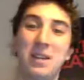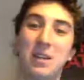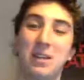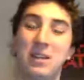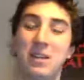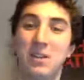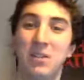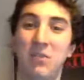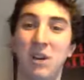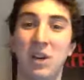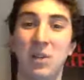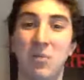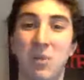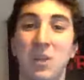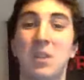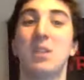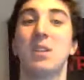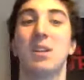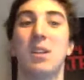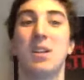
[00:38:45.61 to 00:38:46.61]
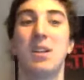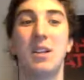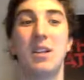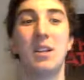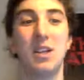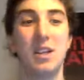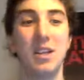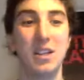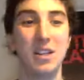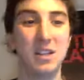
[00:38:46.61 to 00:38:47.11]
that's a great word.
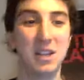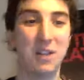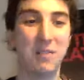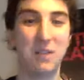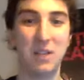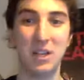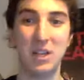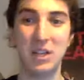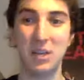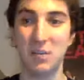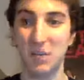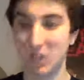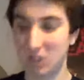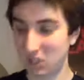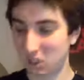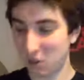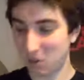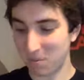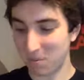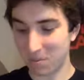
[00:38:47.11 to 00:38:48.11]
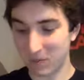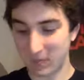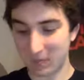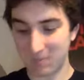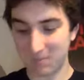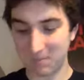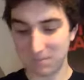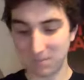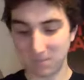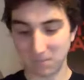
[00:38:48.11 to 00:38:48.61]
Definitely going to be stomping.